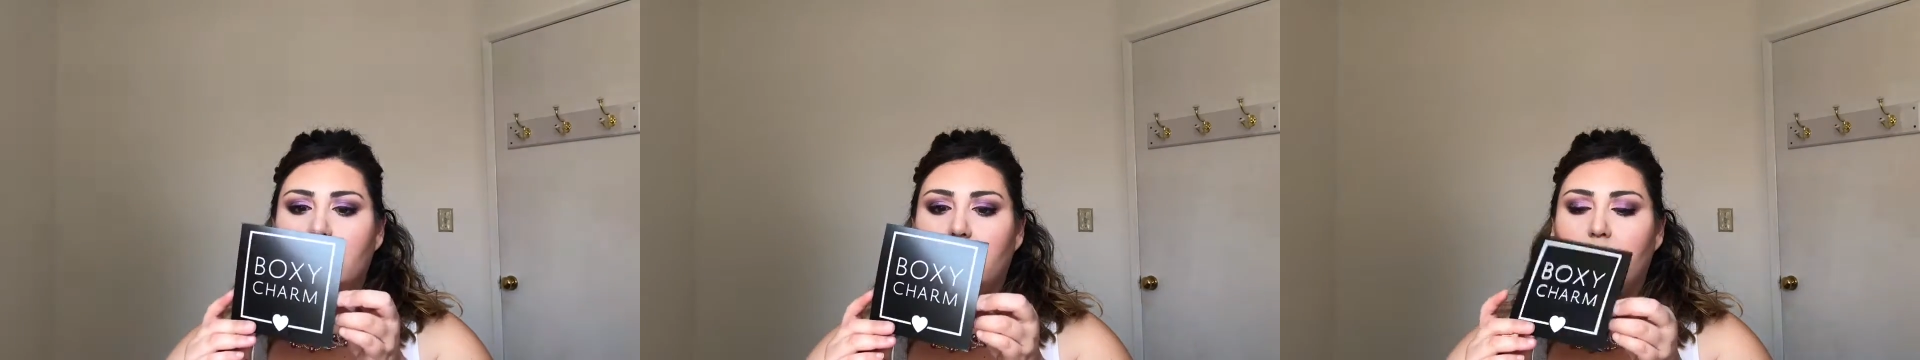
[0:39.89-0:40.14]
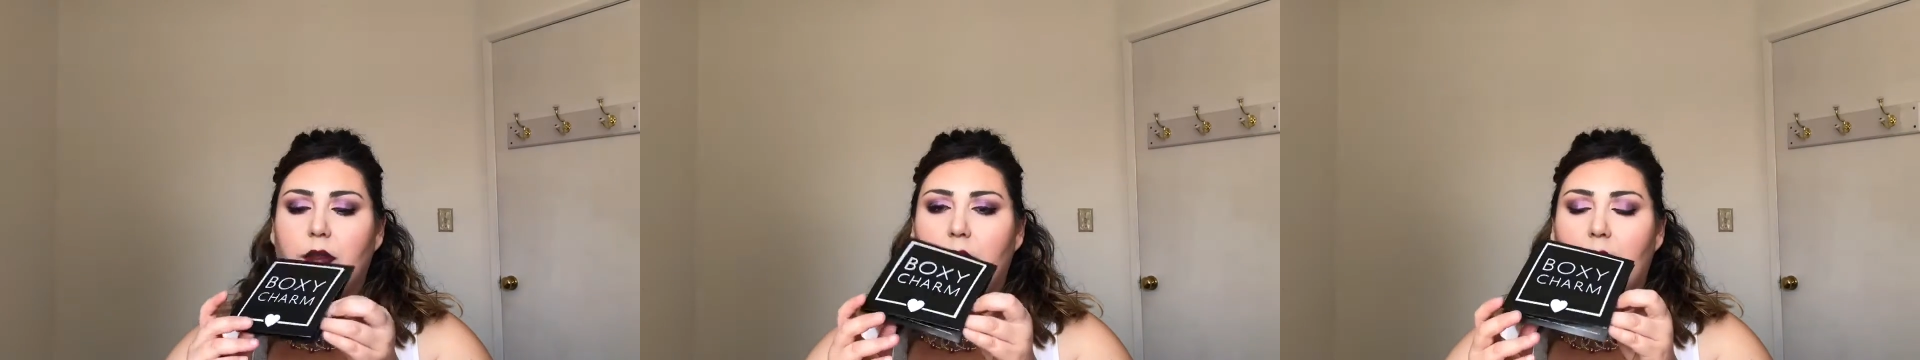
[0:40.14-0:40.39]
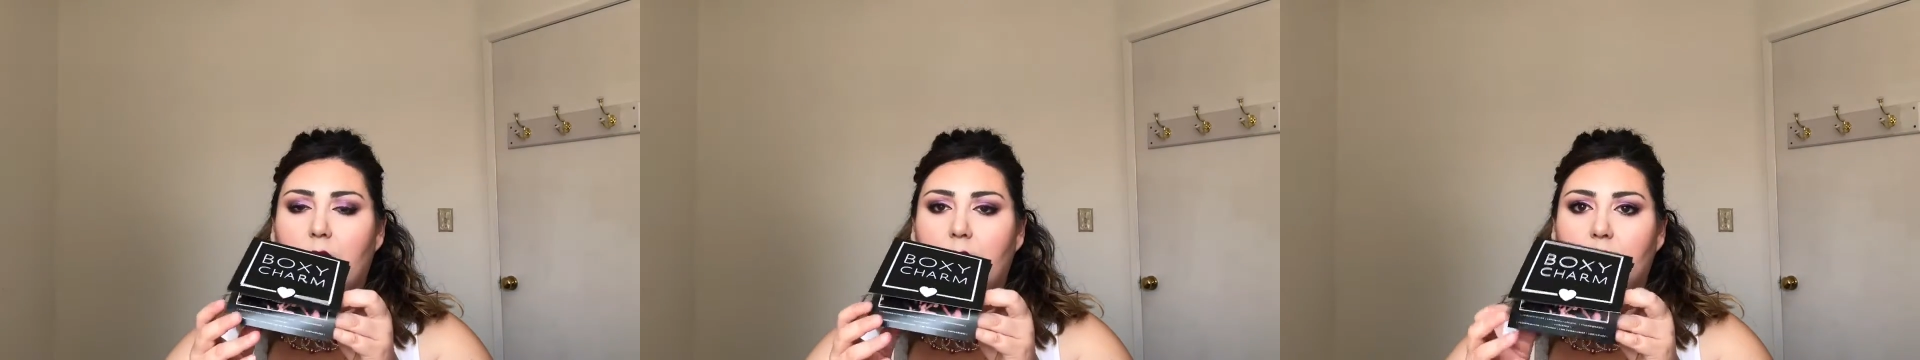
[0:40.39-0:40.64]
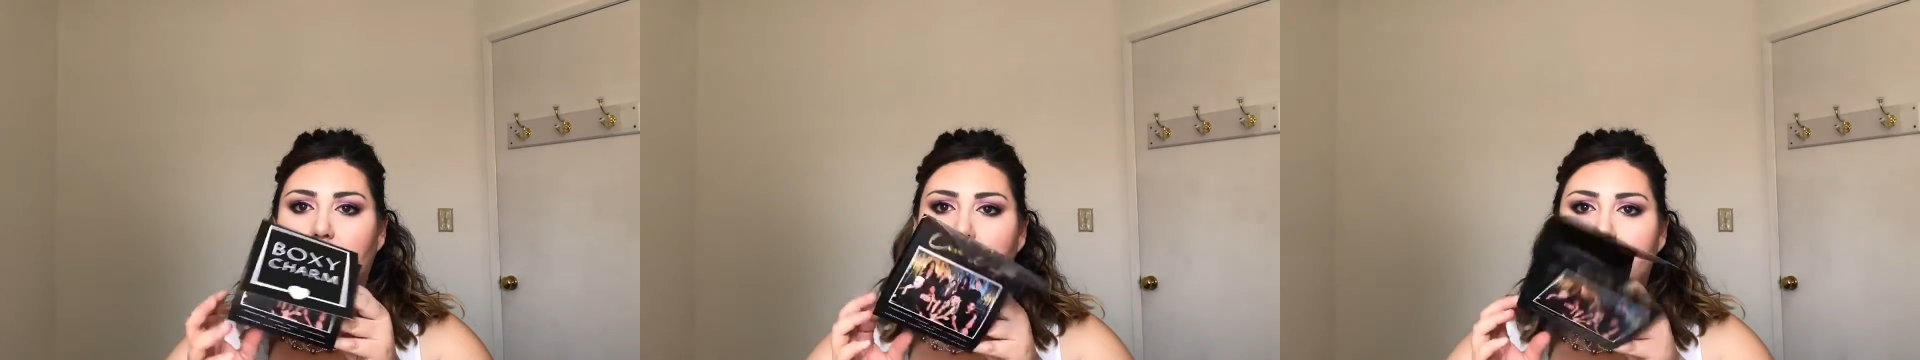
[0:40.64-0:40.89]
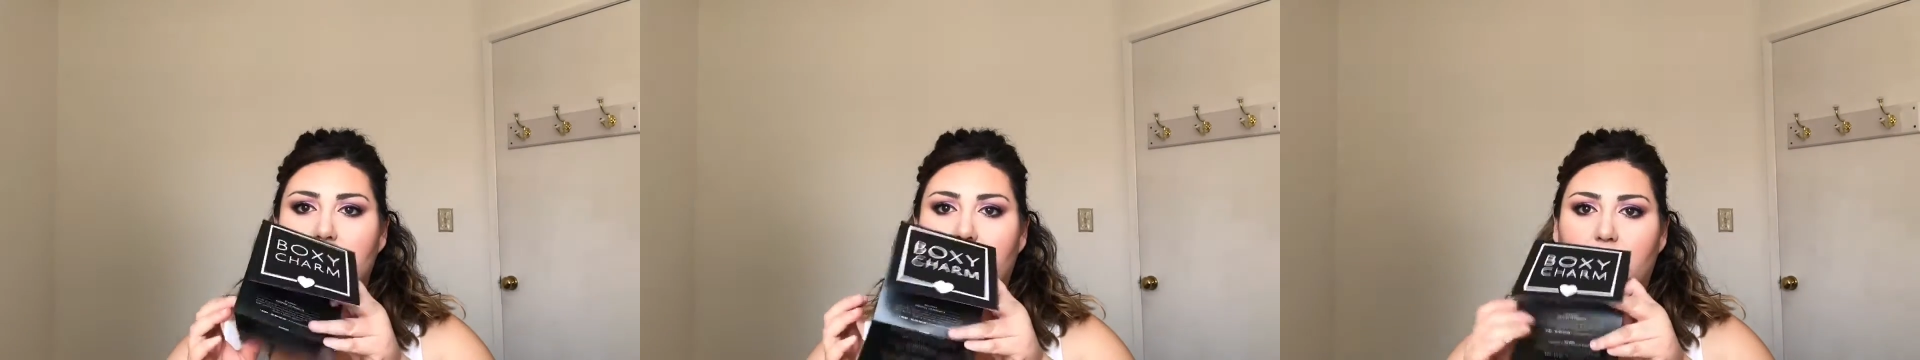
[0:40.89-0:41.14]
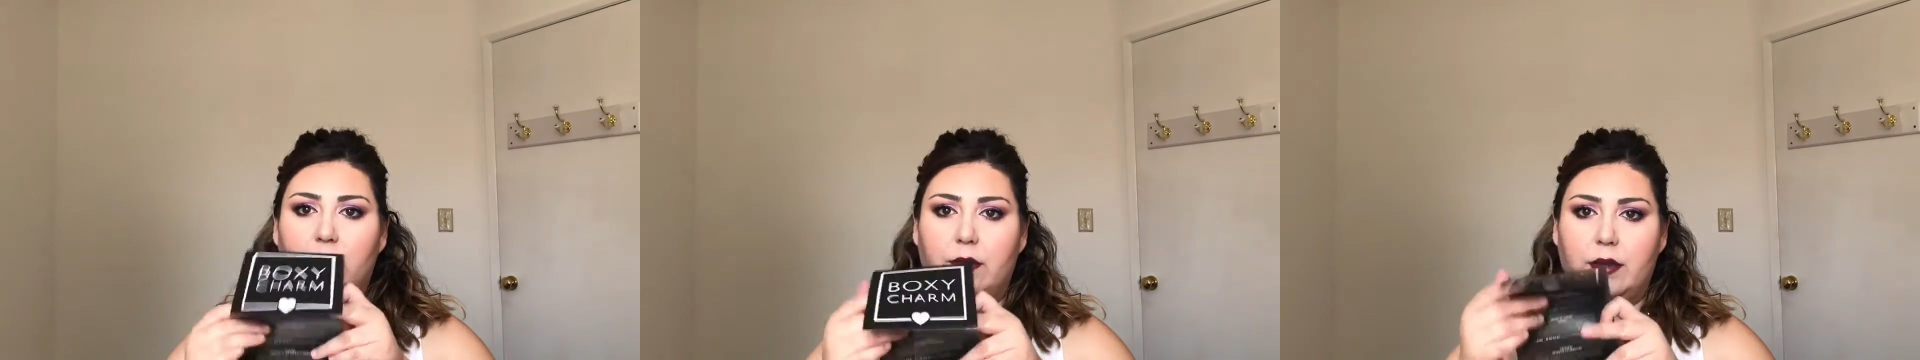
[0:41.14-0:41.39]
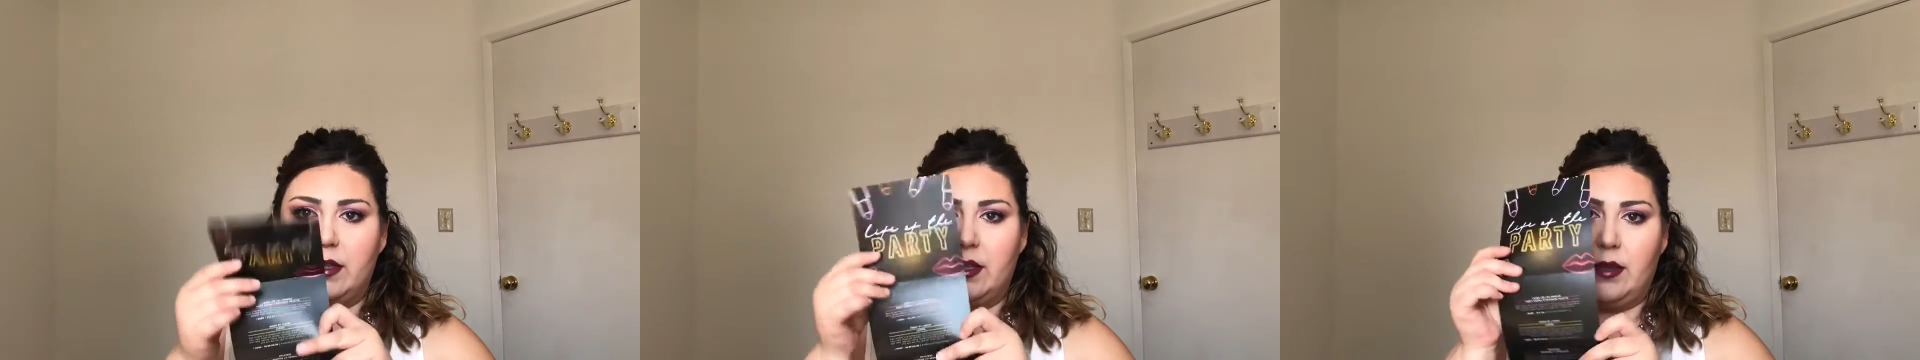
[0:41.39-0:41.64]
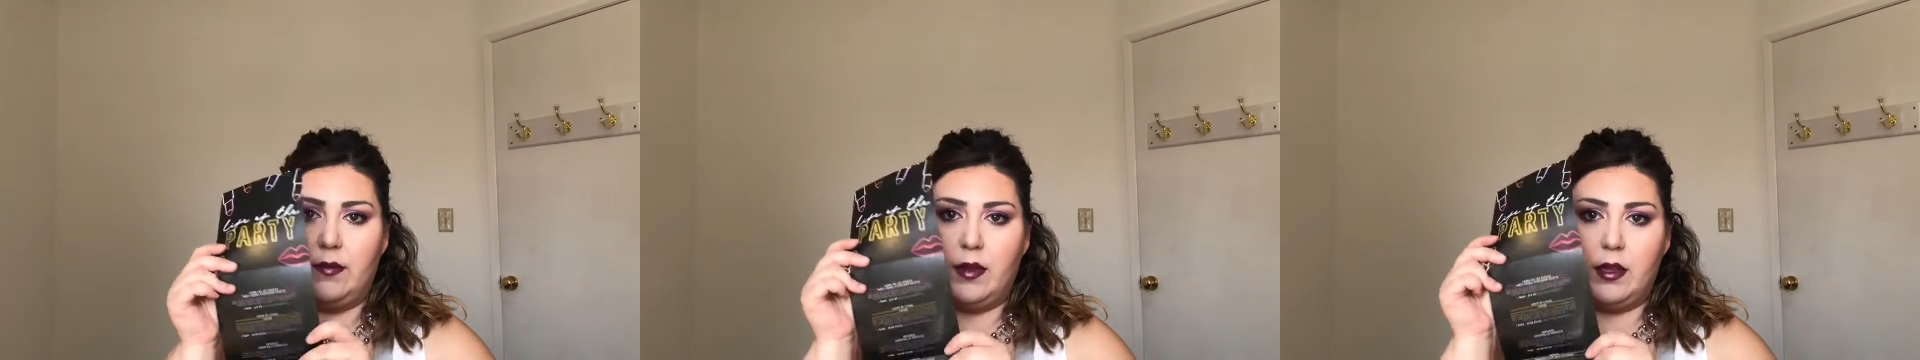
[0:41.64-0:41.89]
of the items that you
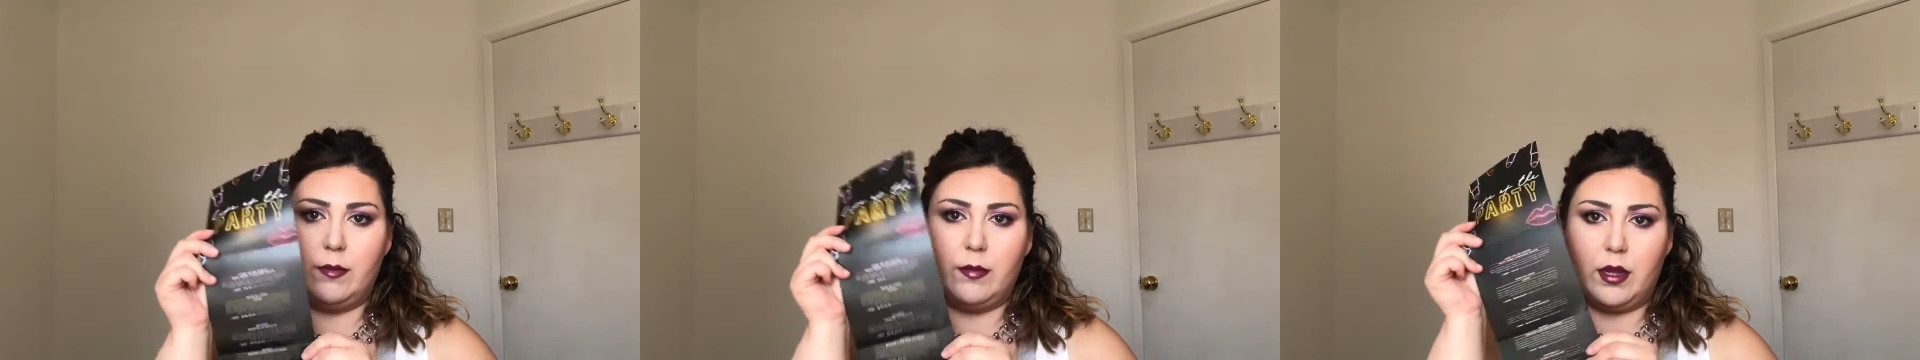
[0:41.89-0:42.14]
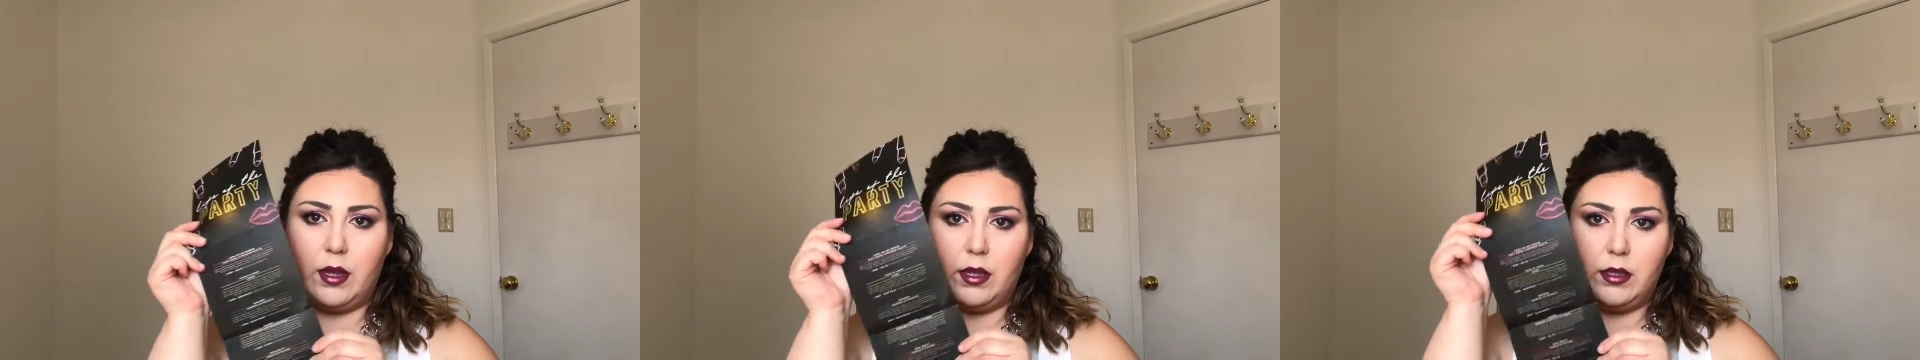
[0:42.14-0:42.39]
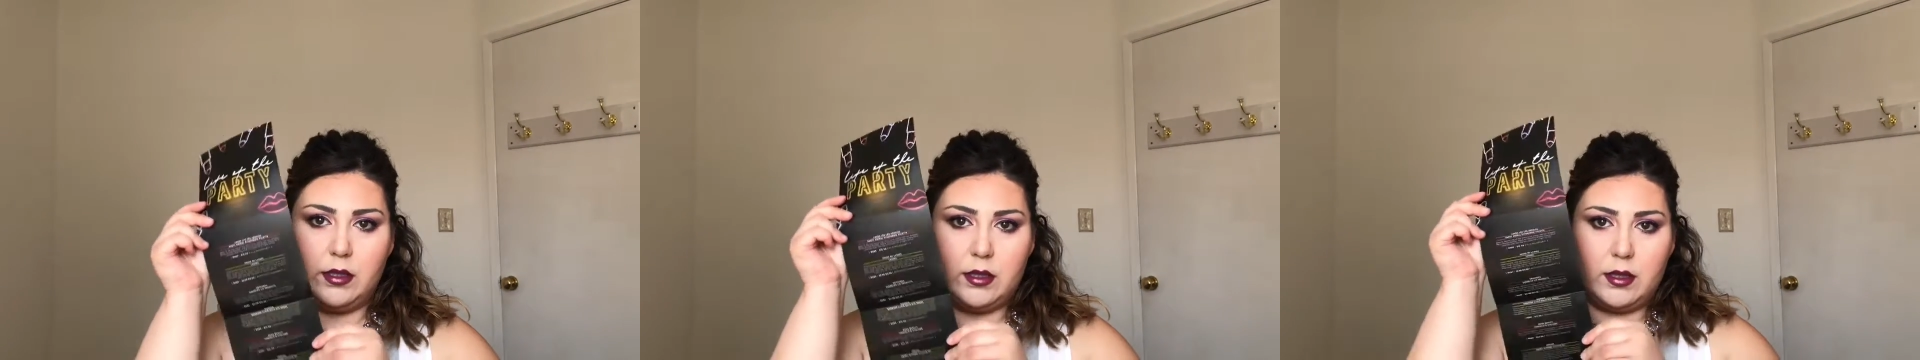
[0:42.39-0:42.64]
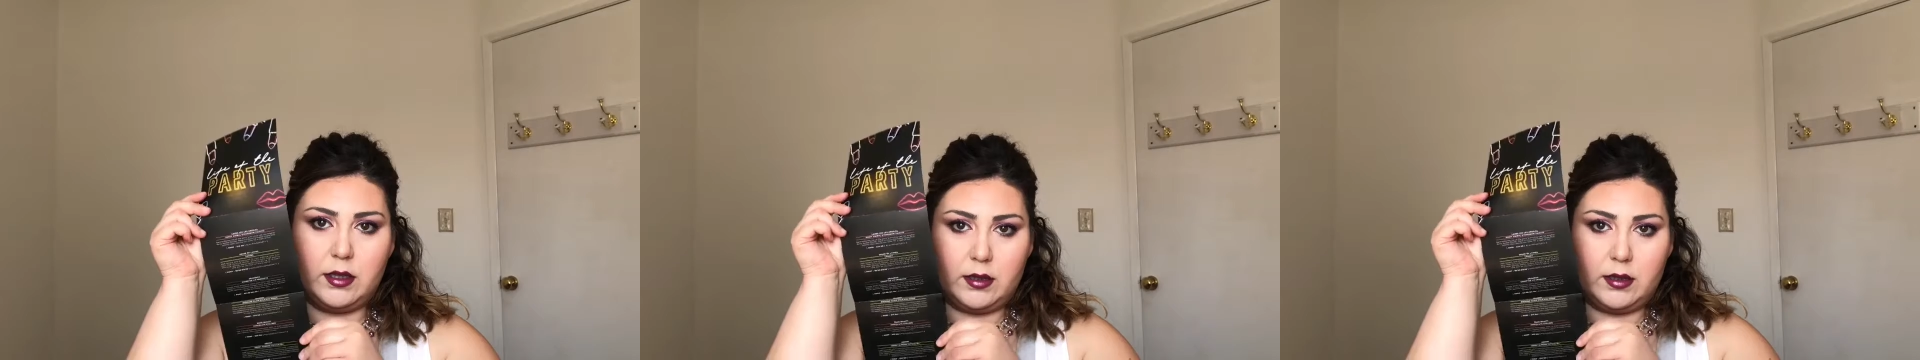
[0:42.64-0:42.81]
receive on the box.